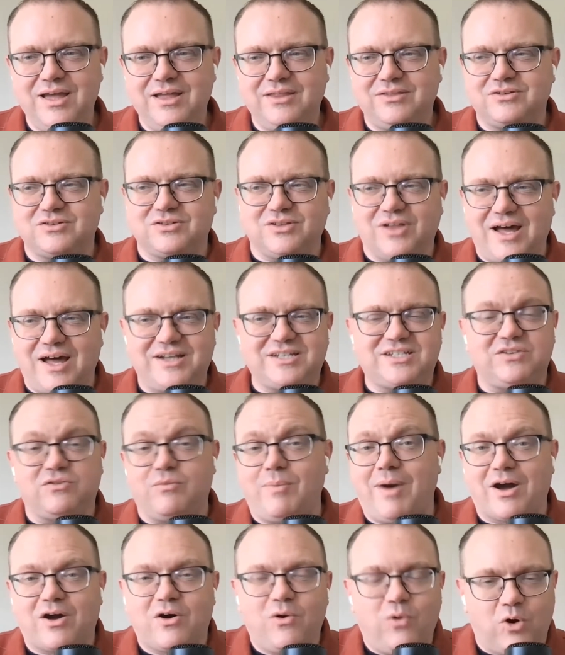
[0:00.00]
There's a lot of stuff
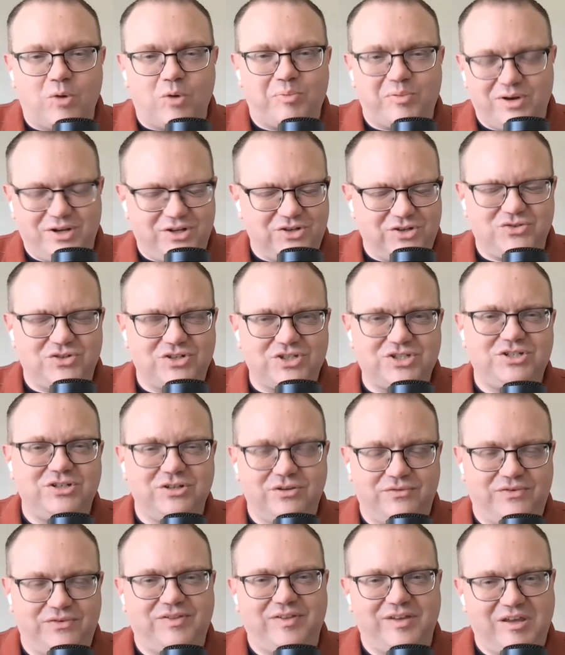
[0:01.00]
about corporate interests too,
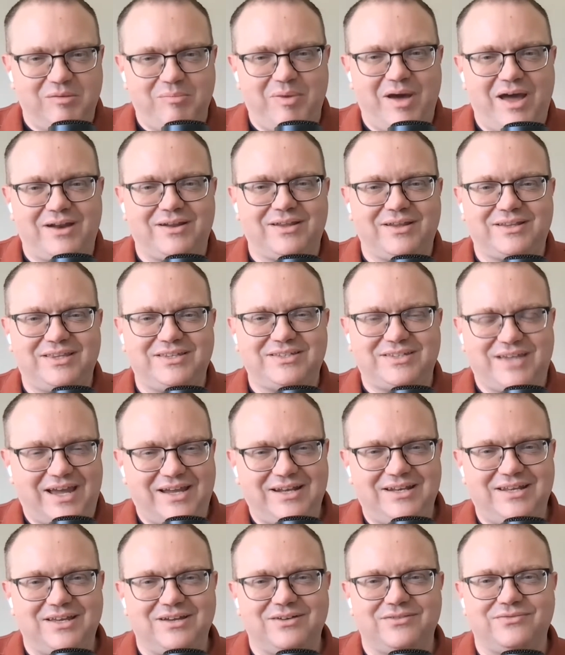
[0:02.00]
if you think about it, like this
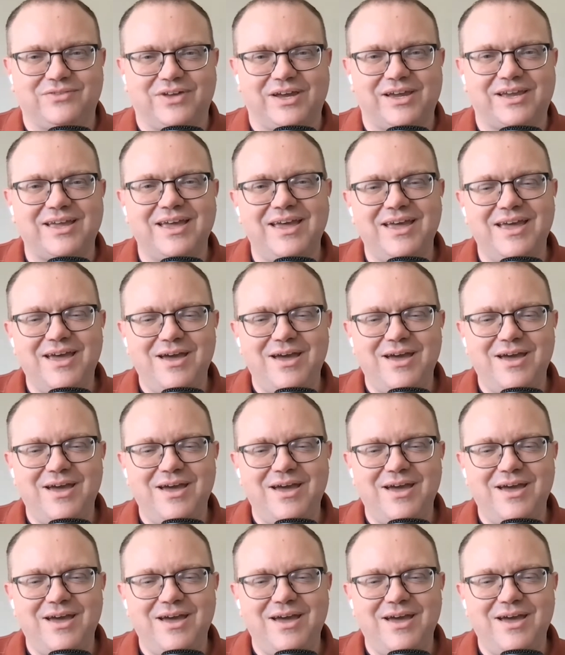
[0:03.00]
idea of like,